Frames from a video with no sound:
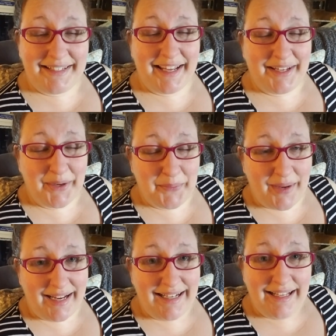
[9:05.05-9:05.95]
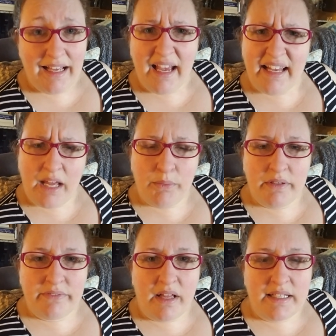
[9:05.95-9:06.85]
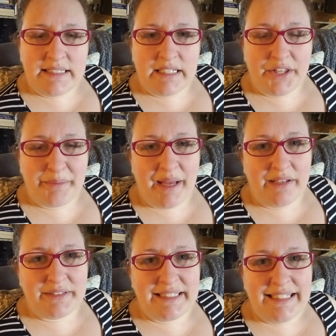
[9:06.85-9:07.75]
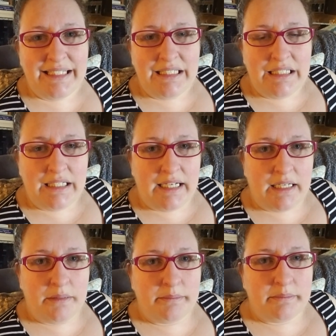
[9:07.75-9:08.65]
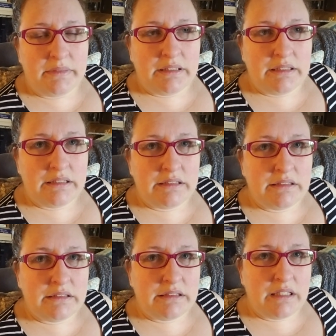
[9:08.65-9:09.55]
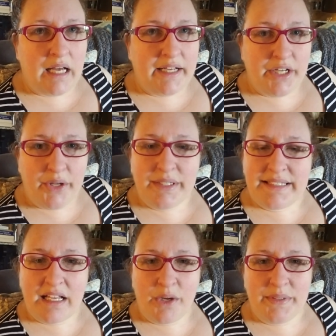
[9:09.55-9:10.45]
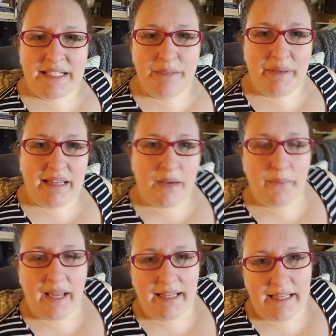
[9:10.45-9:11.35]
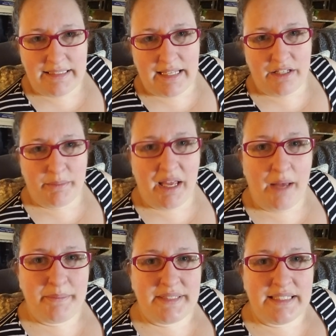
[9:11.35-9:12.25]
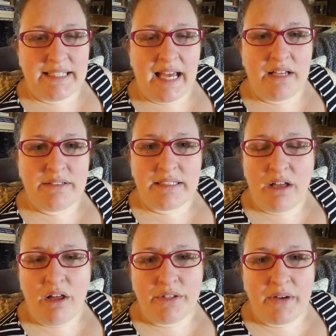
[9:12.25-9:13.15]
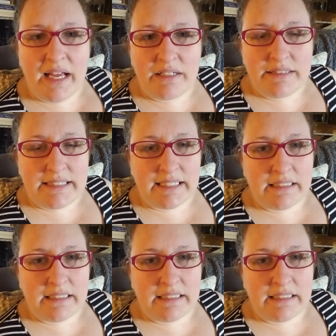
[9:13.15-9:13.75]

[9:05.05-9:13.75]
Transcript: take your weight. And I will have lost another pound. I know it's not always going to be that way. They say there can be ups and downs and all arounds.